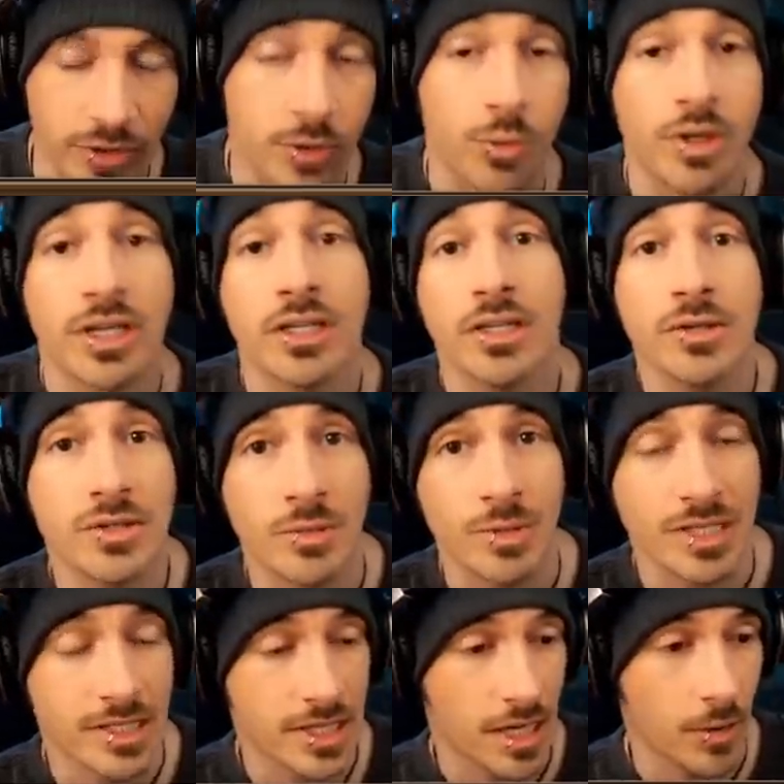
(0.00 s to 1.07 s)
So we're going to use him
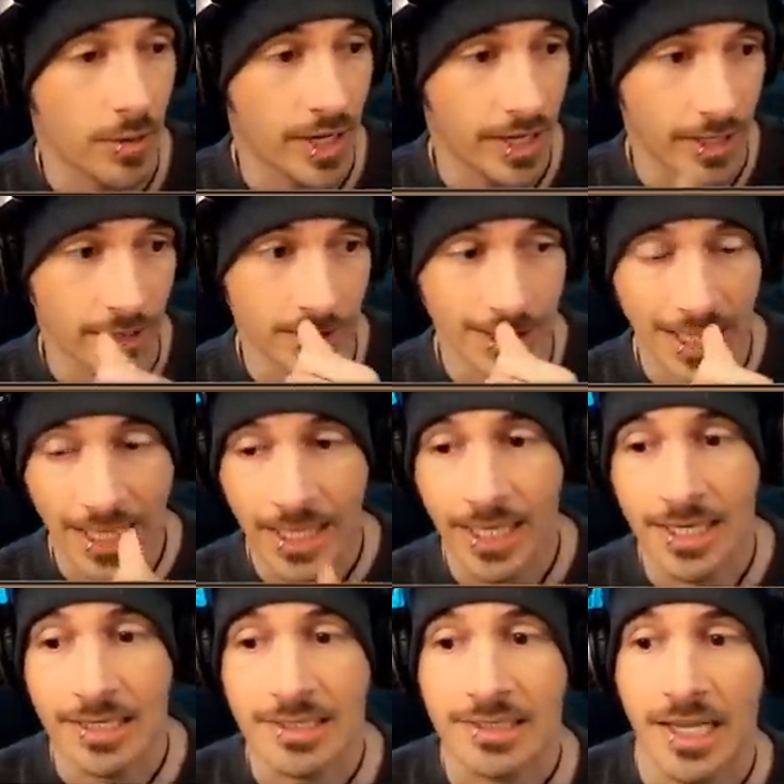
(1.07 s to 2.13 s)
in TOA Hell
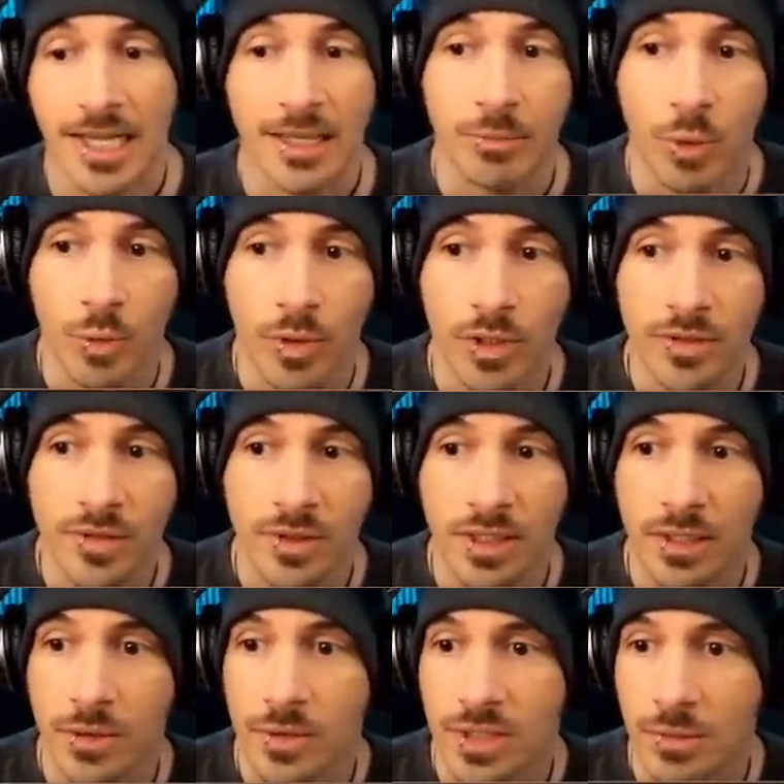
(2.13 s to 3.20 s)
in a second, but we're also going
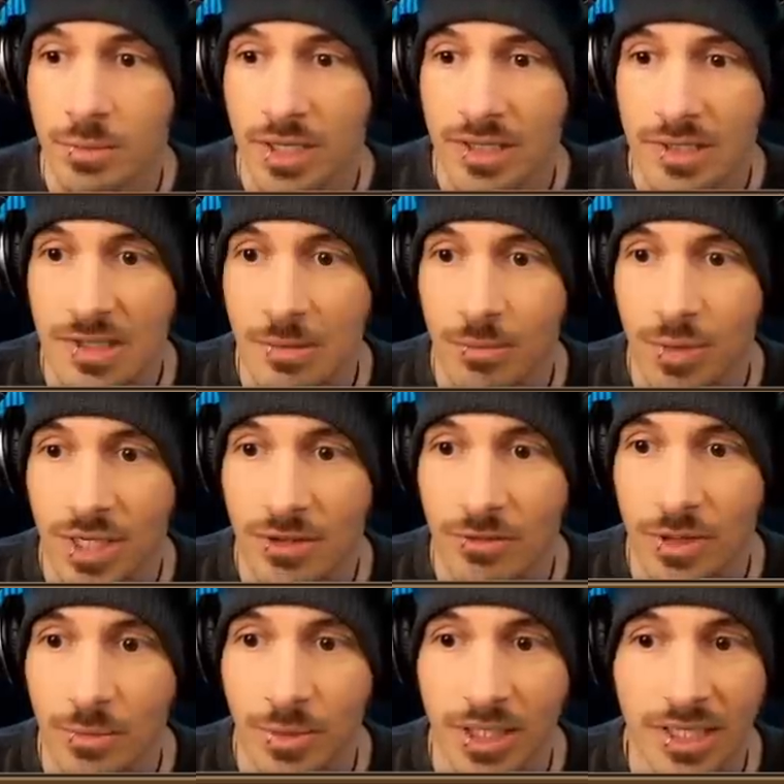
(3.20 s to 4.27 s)
to use him in some
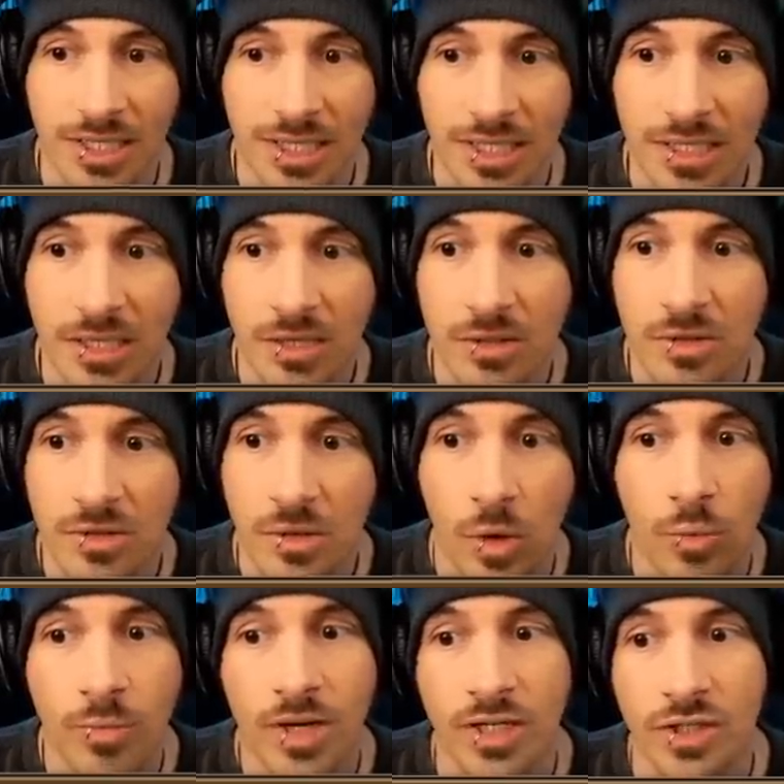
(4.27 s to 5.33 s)
PvP. He does so
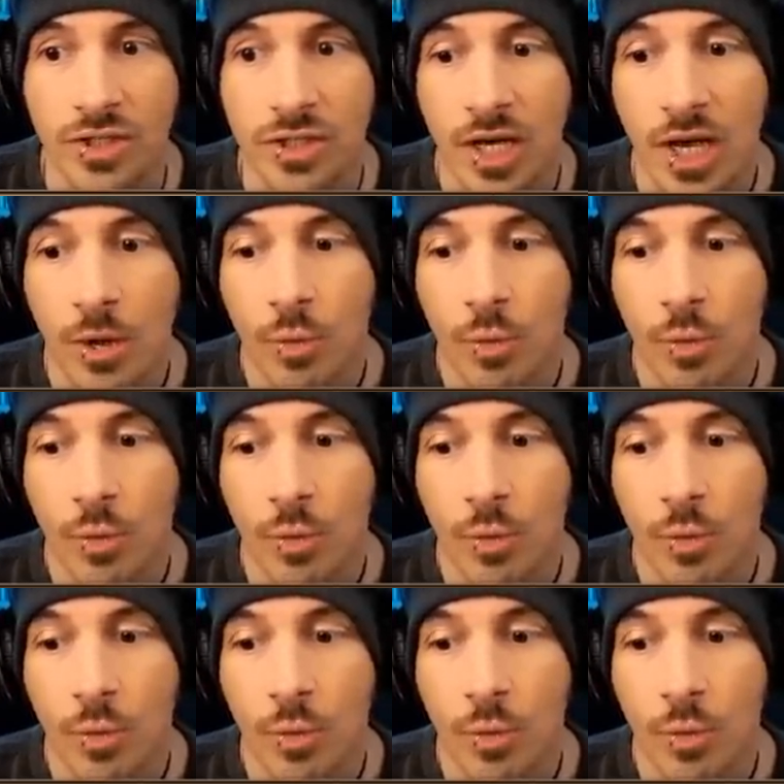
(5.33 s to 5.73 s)
much.